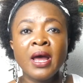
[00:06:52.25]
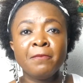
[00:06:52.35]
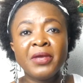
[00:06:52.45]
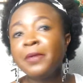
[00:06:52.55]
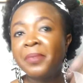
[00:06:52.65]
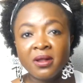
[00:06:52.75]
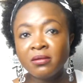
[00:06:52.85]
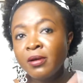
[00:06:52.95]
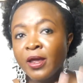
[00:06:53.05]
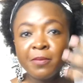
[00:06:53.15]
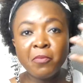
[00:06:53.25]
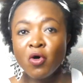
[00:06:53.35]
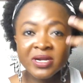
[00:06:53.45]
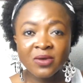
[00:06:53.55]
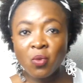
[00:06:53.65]
people,
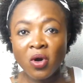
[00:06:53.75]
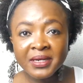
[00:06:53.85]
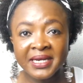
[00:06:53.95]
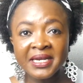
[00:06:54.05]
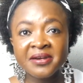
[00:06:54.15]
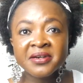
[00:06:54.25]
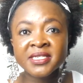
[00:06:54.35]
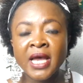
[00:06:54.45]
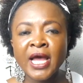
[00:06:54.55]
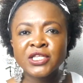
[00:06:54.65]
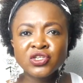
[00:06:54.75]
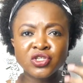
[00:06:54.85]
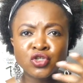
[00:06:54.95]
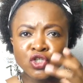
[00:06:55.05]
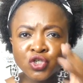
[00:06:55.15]
important world leaders,
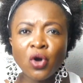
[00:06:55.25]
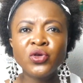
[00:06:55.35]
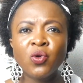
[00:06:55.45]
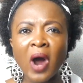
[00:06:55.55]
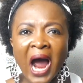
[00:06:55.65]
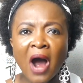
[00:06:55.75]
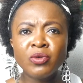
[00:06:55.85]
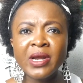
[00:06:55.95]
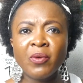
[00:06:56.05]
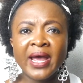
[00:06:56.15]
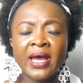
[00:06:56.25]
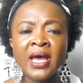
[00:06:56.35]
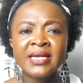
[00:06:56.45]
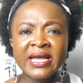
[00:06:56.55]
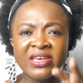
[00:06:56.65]
to show you how the
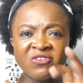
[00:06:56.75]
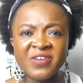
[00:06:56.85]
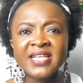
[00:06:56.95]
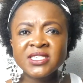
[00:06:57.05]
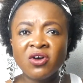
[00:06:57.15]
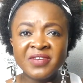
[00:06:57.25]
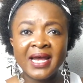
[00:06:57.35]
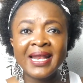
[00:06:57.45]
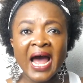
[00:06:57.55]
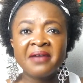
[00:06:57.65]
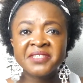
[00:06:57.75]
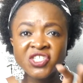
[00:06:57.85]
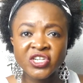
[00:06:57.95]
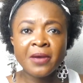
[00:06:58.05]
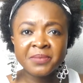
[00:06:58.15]
events of their lives
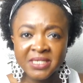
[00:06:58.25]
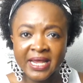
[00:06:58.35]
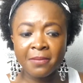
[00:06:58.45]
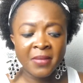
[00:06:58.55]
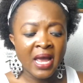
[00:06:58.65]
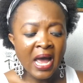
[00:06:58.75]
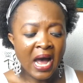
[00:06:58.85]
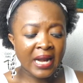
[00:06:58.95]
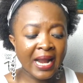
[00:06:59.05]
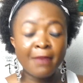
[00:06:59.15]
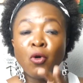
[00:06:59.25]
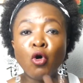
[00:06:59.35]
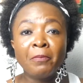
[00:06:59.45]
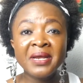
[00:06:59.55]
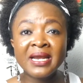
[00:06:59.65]
shaped them. And I'm
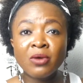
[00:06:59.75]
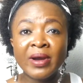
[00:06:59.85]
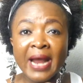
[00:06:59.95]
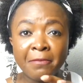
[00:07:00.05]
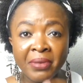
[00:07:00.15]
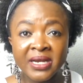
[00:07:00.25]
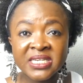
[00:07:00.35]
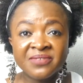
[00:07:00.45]
hoping that when I bring these